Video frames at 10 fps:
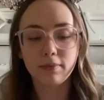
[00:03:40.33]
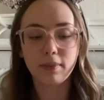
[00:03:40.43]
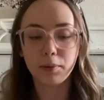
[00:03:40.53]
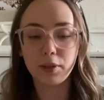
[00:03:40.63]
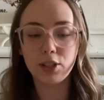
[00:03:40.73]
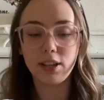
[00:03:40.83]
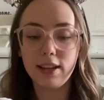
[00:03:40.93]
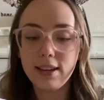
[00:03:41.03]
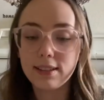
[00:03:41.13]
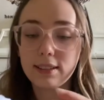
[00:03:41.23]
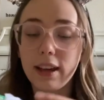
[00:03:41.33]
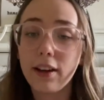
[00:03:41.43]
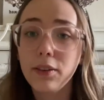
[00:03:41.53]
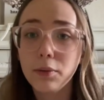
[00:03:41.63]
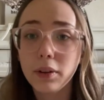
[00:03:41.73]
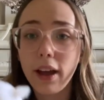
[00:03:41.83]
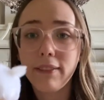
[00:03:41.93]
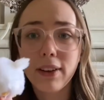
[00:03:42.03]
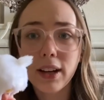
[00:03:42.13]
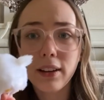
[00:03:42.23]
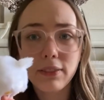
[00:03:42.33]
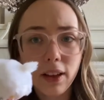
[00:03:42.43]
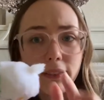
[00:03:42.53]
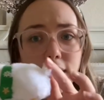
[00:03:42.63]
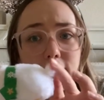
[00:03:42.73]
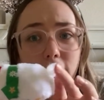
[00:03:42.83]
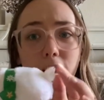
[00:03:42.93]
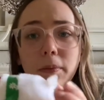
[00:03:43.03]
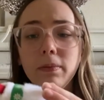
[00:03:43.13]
which he has a tail, a very fluffy tail.